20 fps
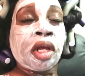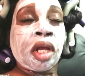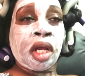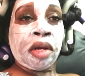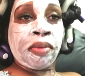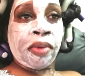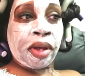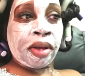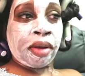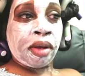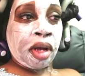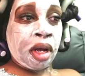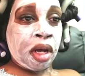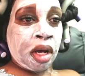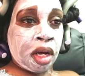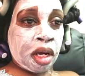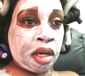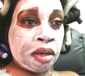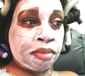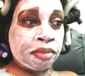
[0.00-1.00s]
Anyway,
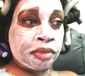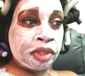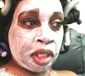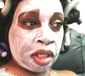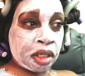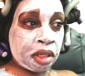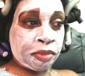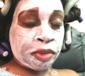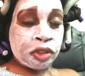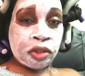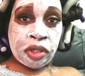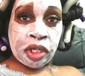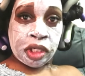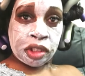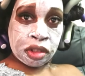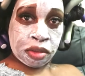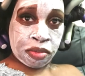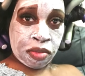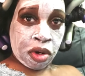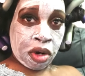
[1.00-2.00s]
um yeah, I'm gonna do
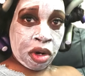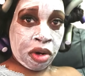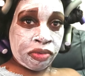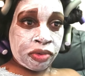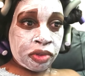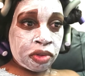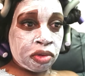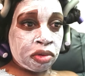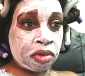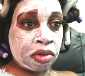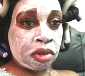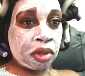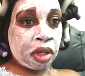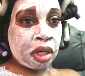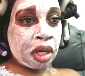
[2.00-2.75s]
that tomorrow.